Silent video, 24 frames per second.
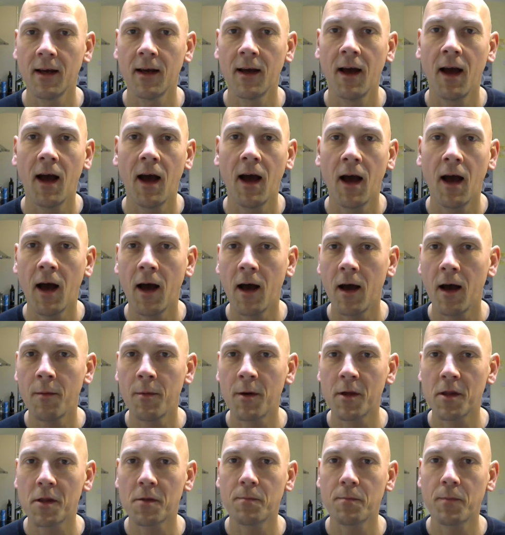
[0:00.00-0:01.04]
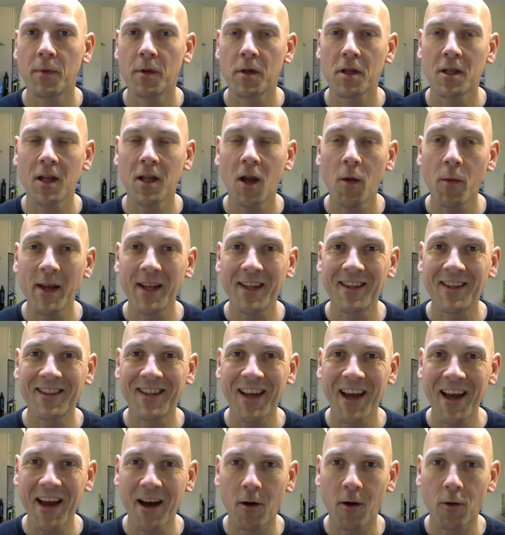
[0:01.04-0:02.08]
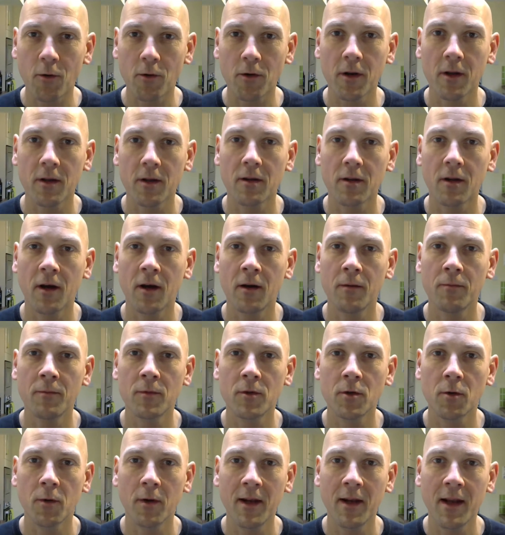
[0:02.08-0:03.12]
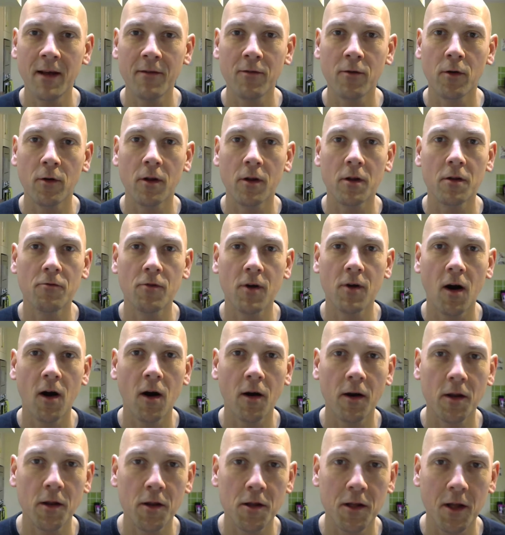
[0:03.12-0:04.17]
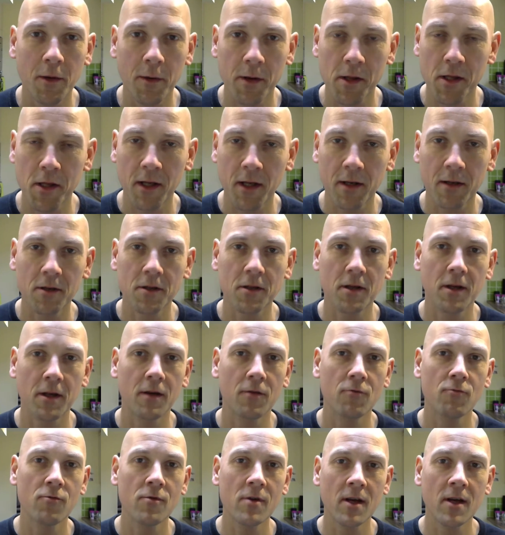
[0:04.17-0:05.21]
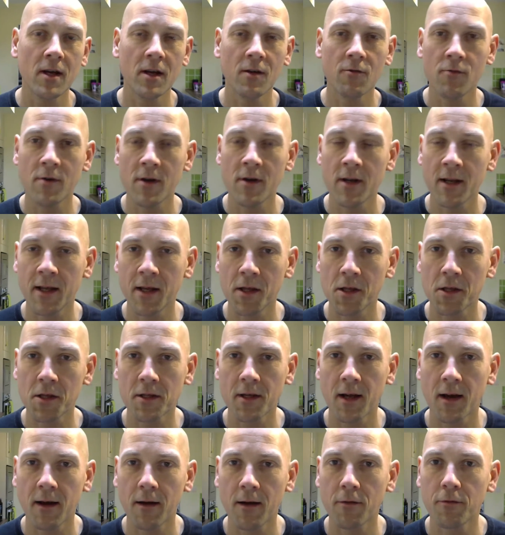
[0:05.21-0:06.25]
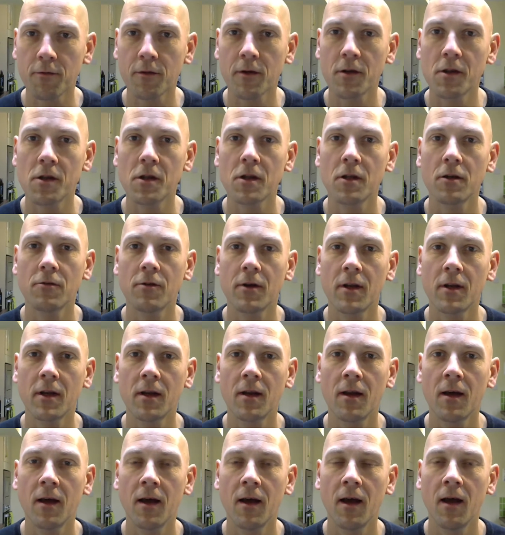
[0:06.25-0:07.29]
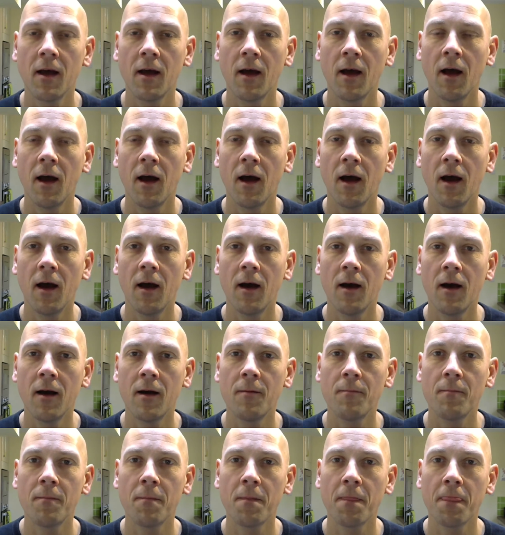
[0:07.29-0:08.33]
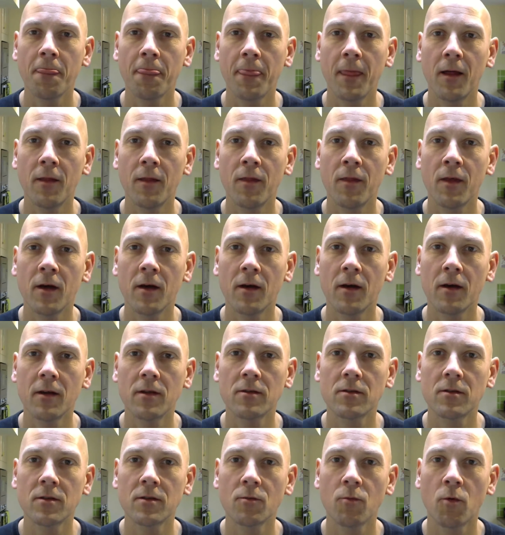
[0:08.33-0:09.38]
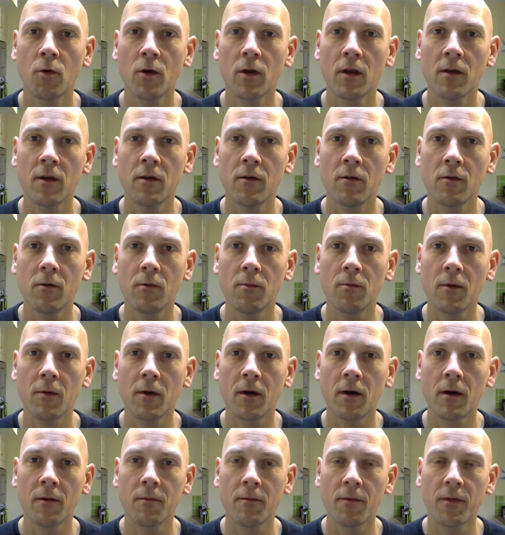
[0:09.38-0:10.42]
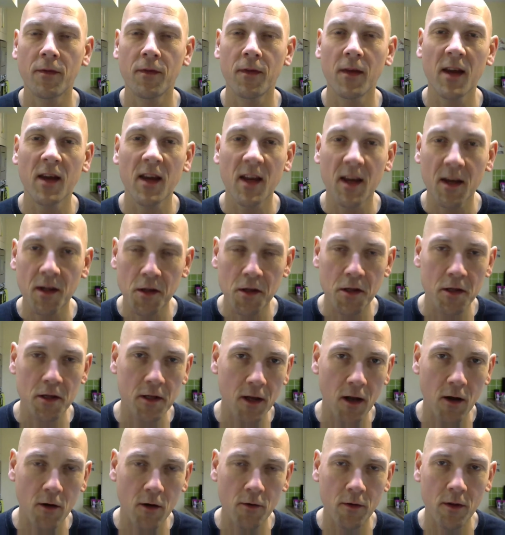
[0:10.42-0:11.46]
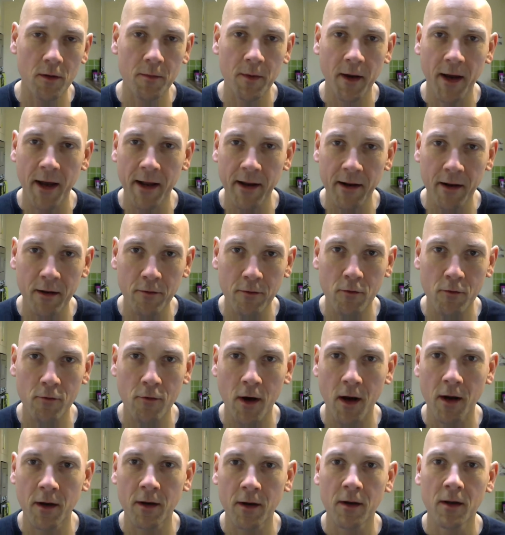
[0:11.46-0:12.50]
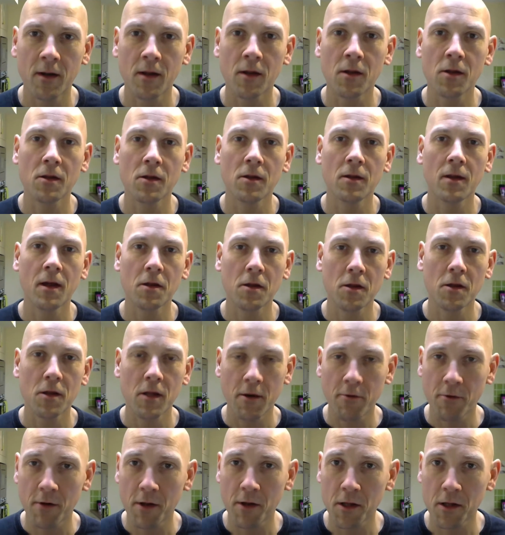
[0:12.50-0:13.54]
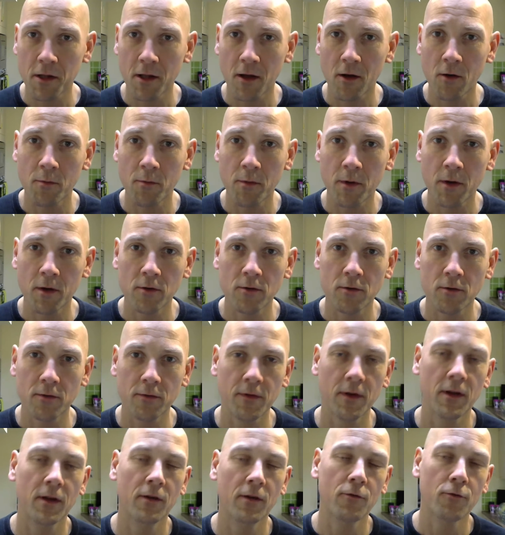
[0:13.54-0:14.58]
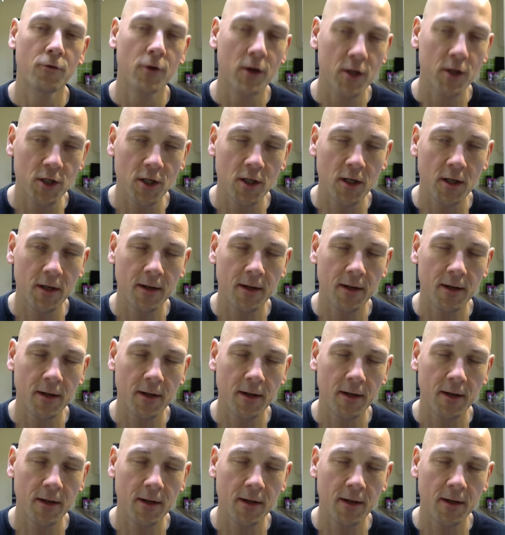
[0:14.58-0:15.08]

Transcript: But slowing down to a level that's regarded as low intensity, it really is tough, considering that what you think is slow at the beginning of a run isn't necessarily slow because you're feeling fresher.